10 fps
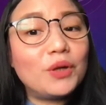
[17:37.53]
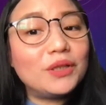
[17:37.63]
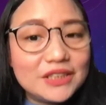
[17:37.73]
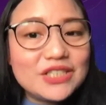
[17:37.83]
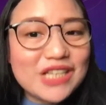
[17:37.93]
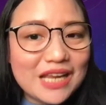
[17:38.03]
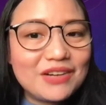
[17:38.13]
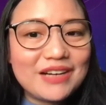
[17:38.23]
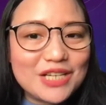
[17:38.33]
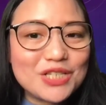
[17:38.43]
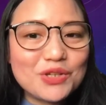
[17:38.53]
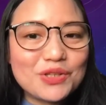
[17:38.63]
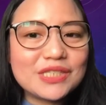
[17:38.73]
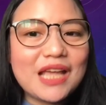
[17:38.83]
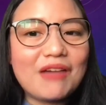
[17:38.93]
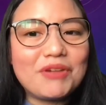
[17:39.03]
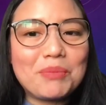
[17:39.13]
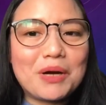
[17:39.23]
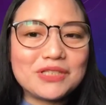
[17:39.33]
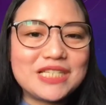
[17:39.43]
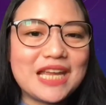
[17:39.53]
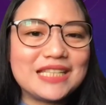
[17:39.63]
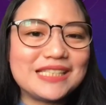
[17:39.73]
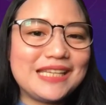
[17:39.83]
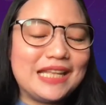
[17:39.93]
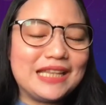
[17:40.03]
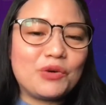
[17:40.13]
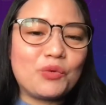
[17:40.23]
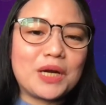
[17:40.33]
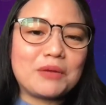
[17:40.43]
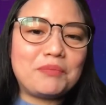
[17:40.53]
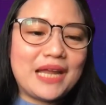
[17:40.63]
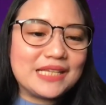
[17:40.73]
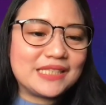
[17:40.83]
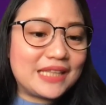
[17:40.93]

older generations have about Gen Z in the workplace?